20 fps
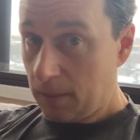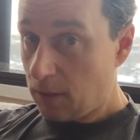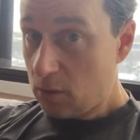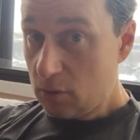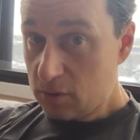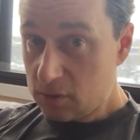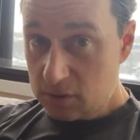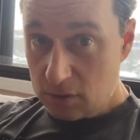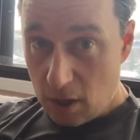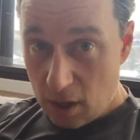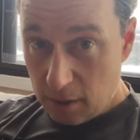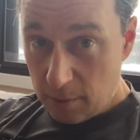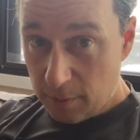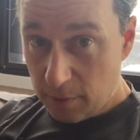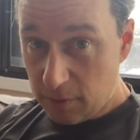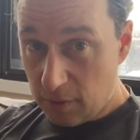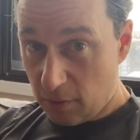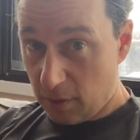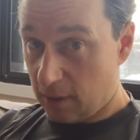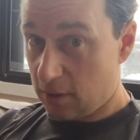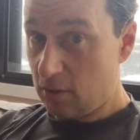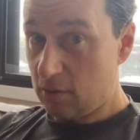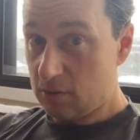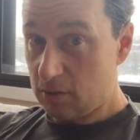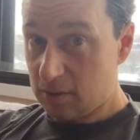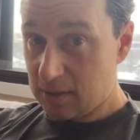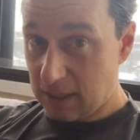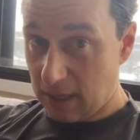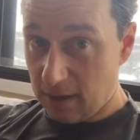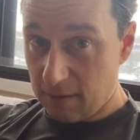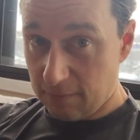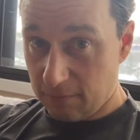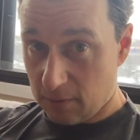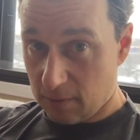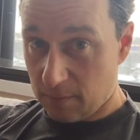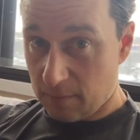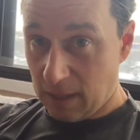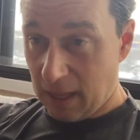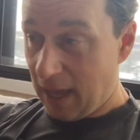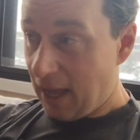You just talk about the thing you just gave
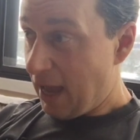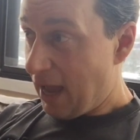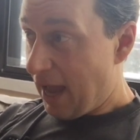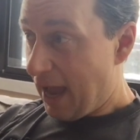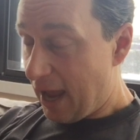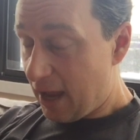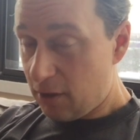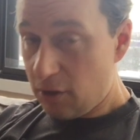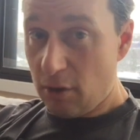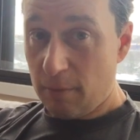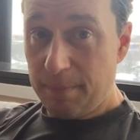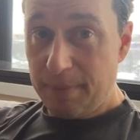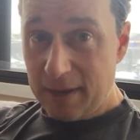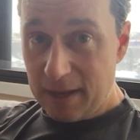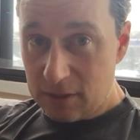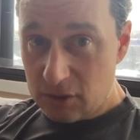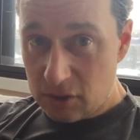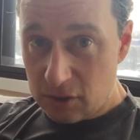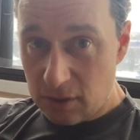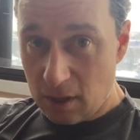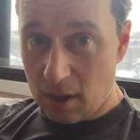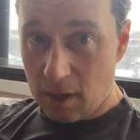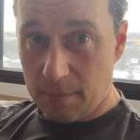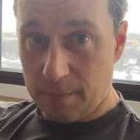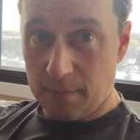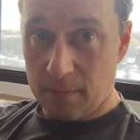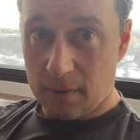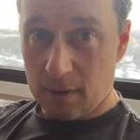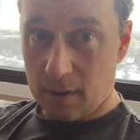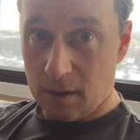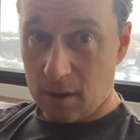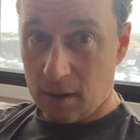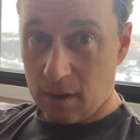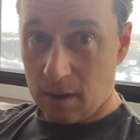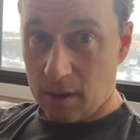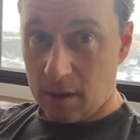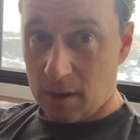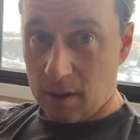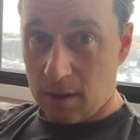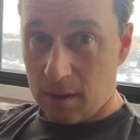them and you pitch them.
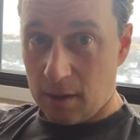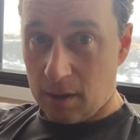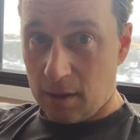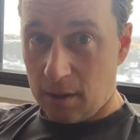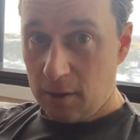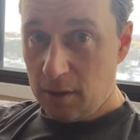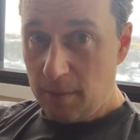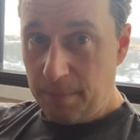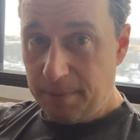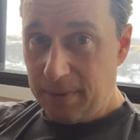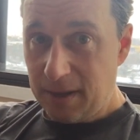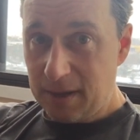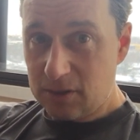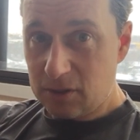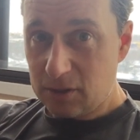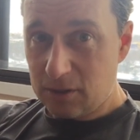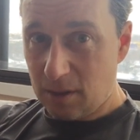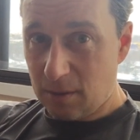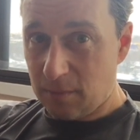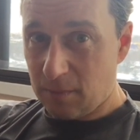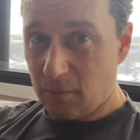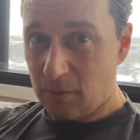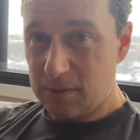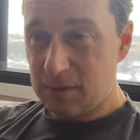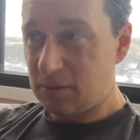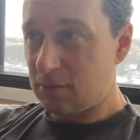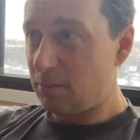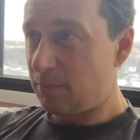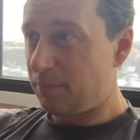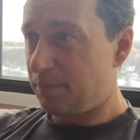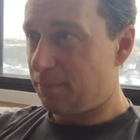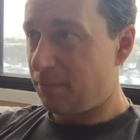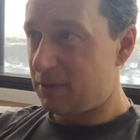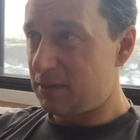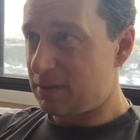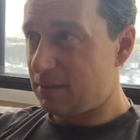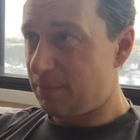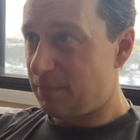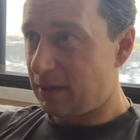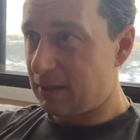You pitch them. What's
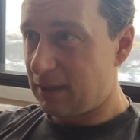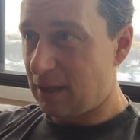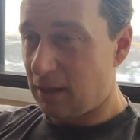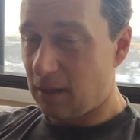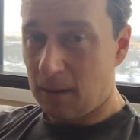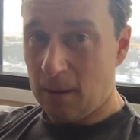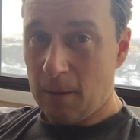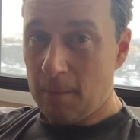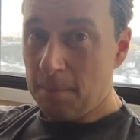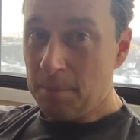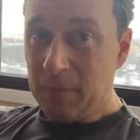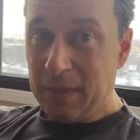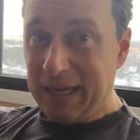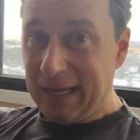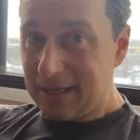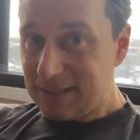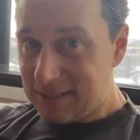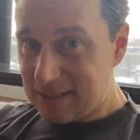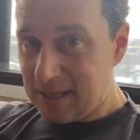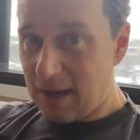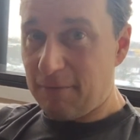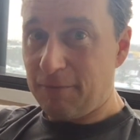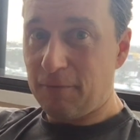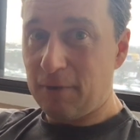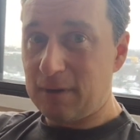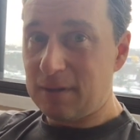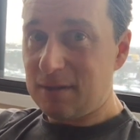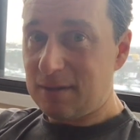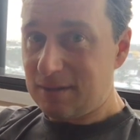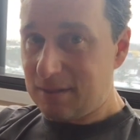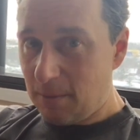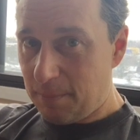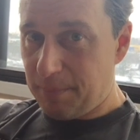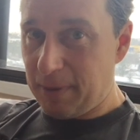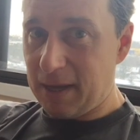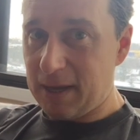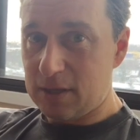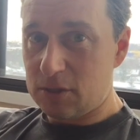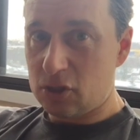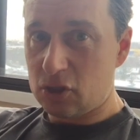the big deal? It's different to
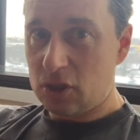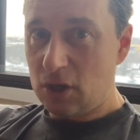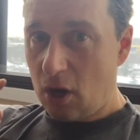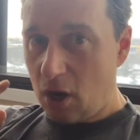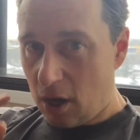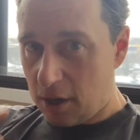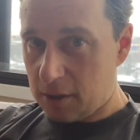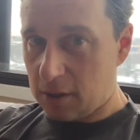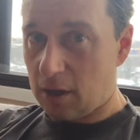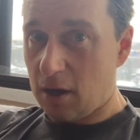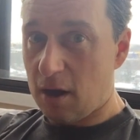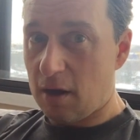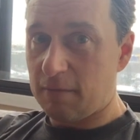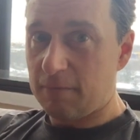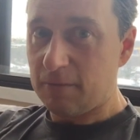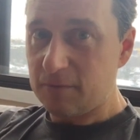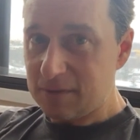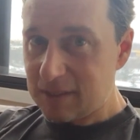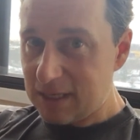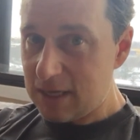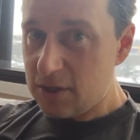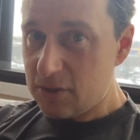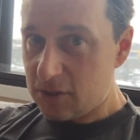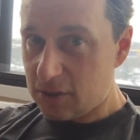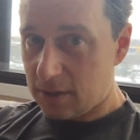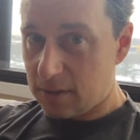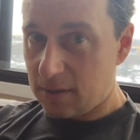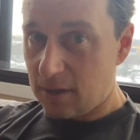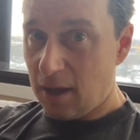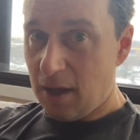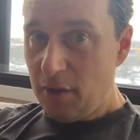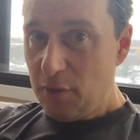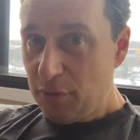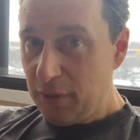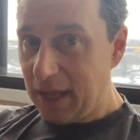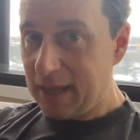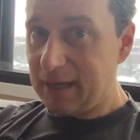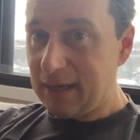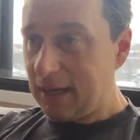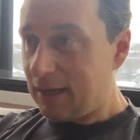pitch on a conversation
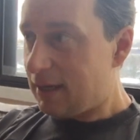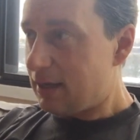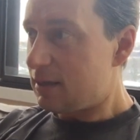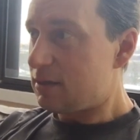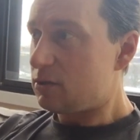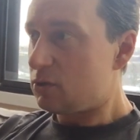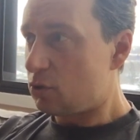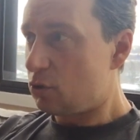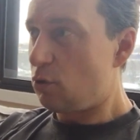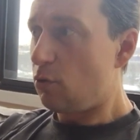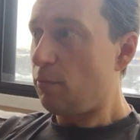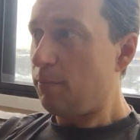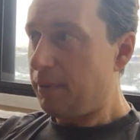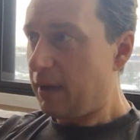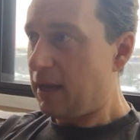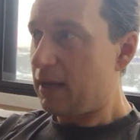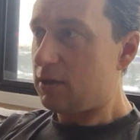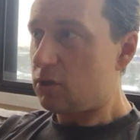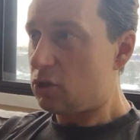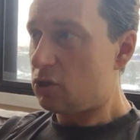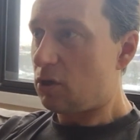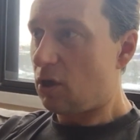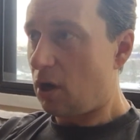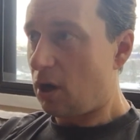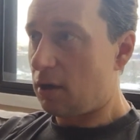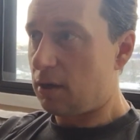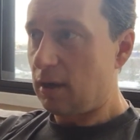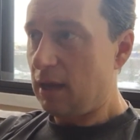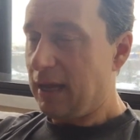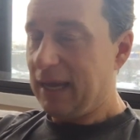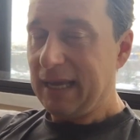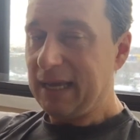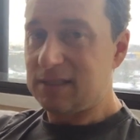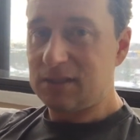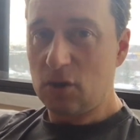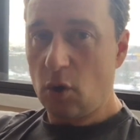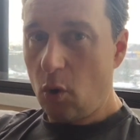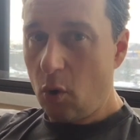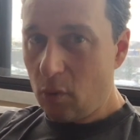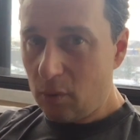than it is to pitch on,
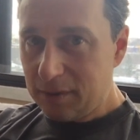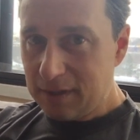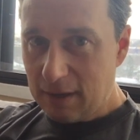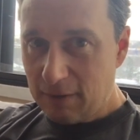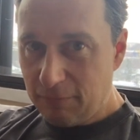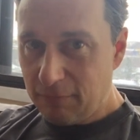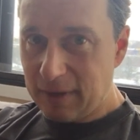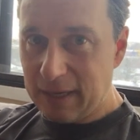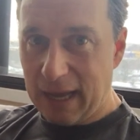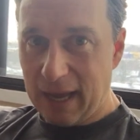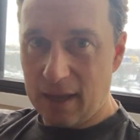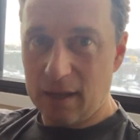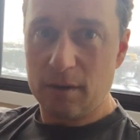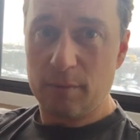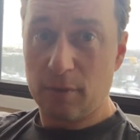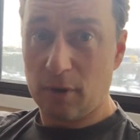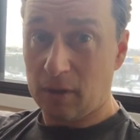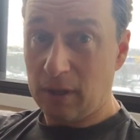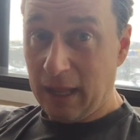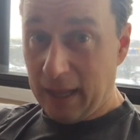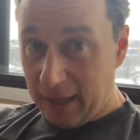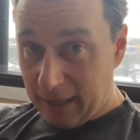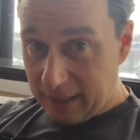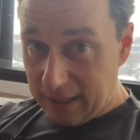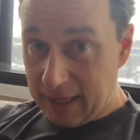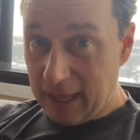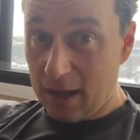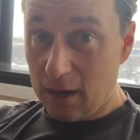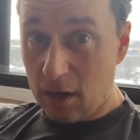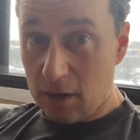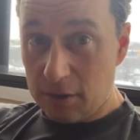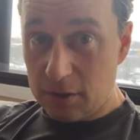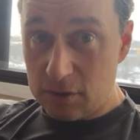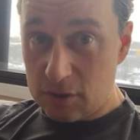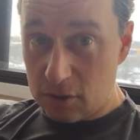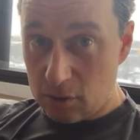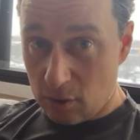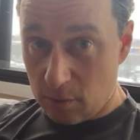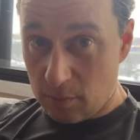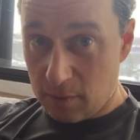it's a whole different animal. Get on a
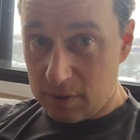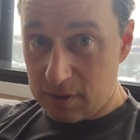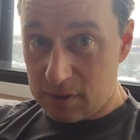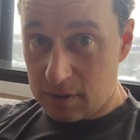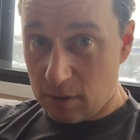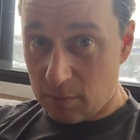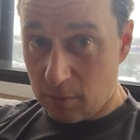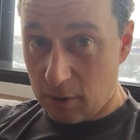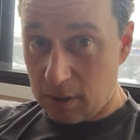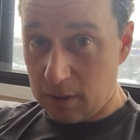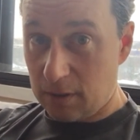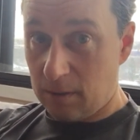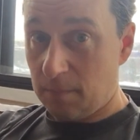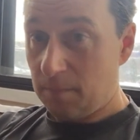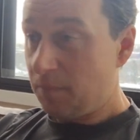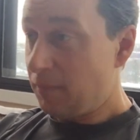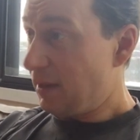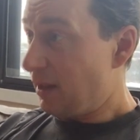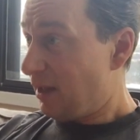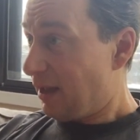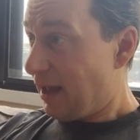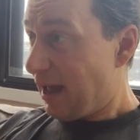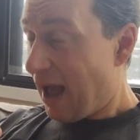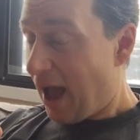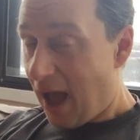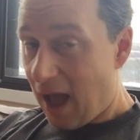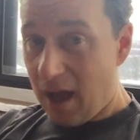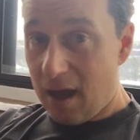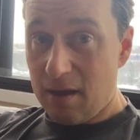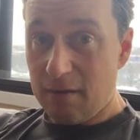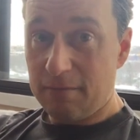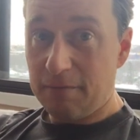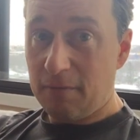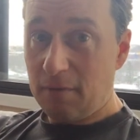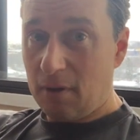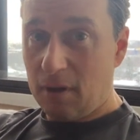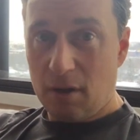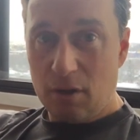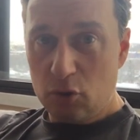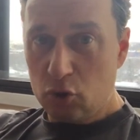Zoom with someone.
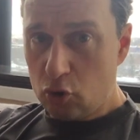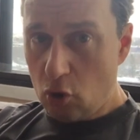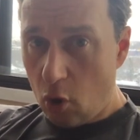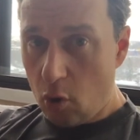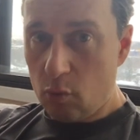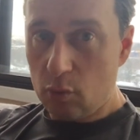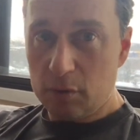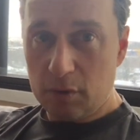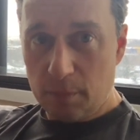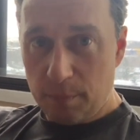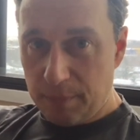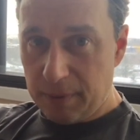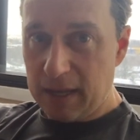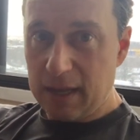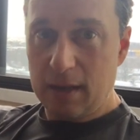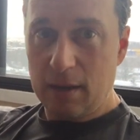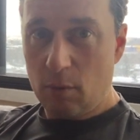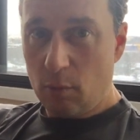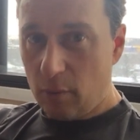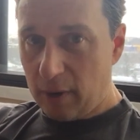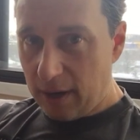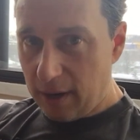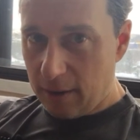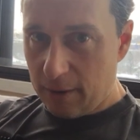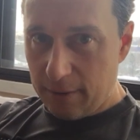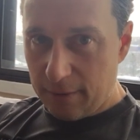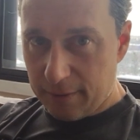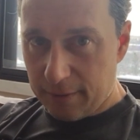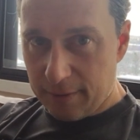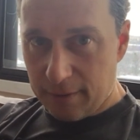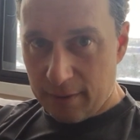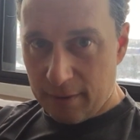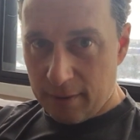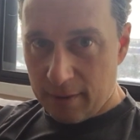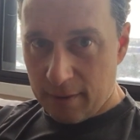Don't be weird.